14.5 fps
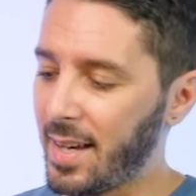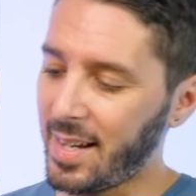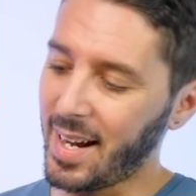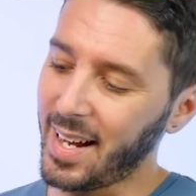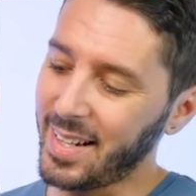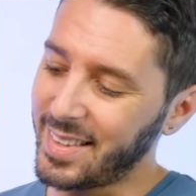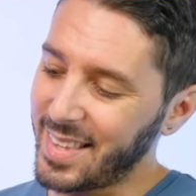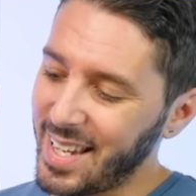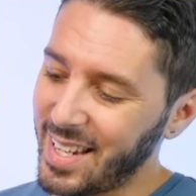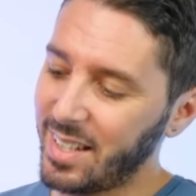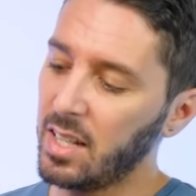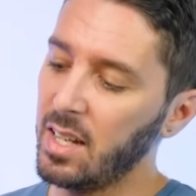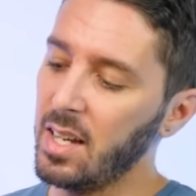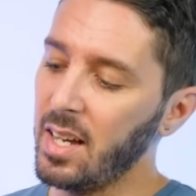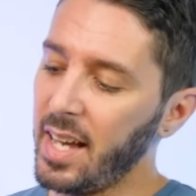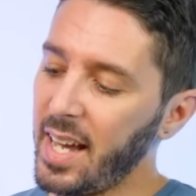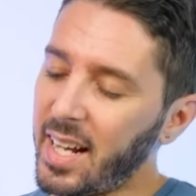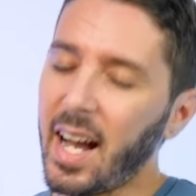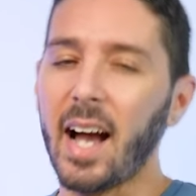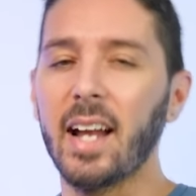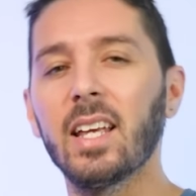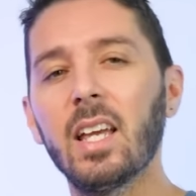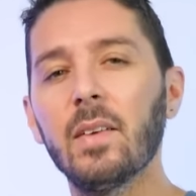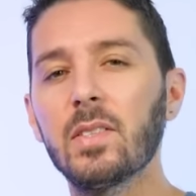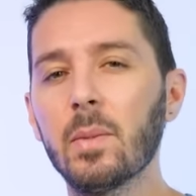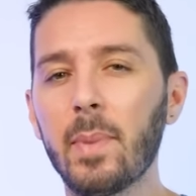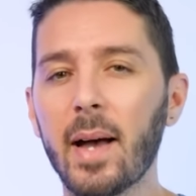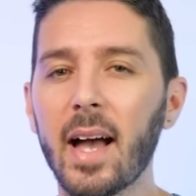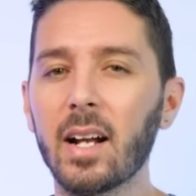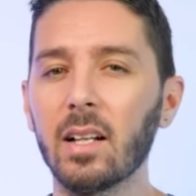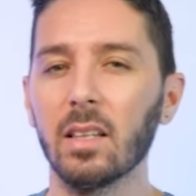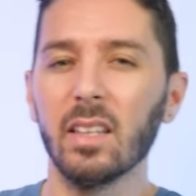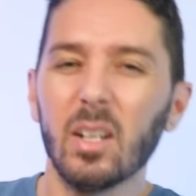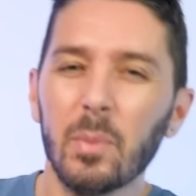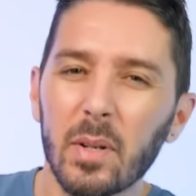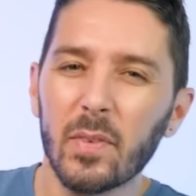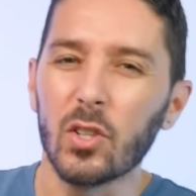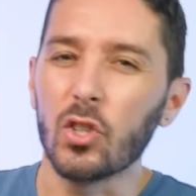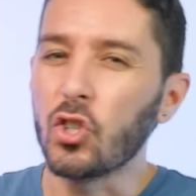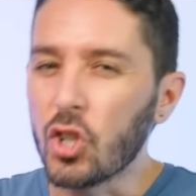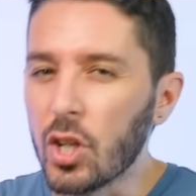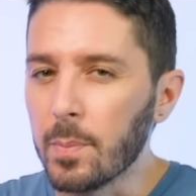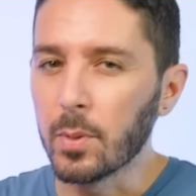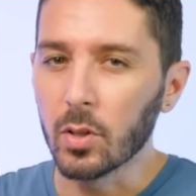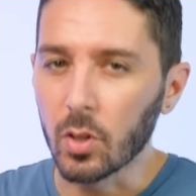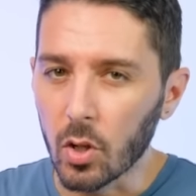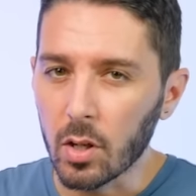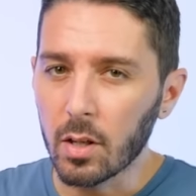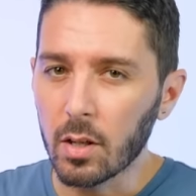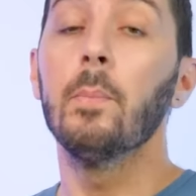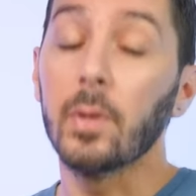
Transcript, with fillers: And I think it kind of gives the bag a little bit of a cheaper look.